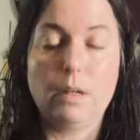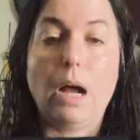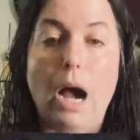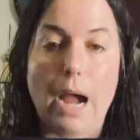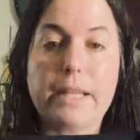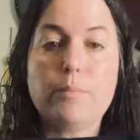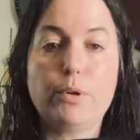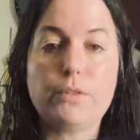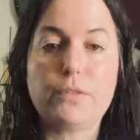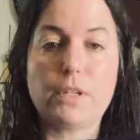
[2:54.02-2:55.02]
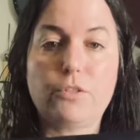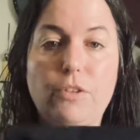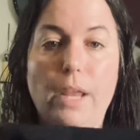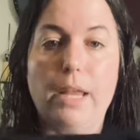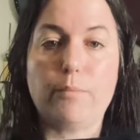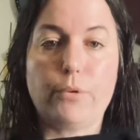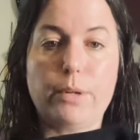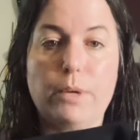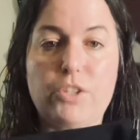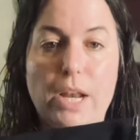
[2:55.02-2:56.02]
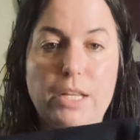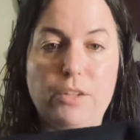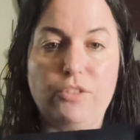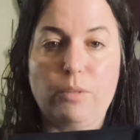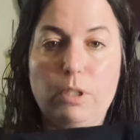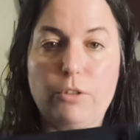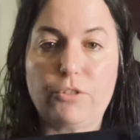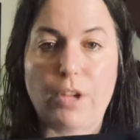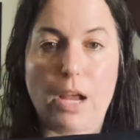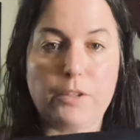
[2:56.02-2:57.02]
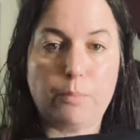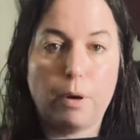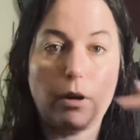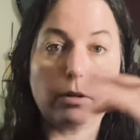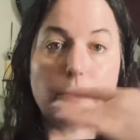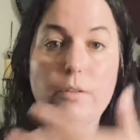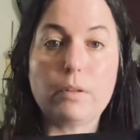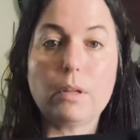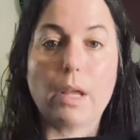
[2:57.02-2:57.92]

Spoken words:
I can put this in pretty much any similar size purse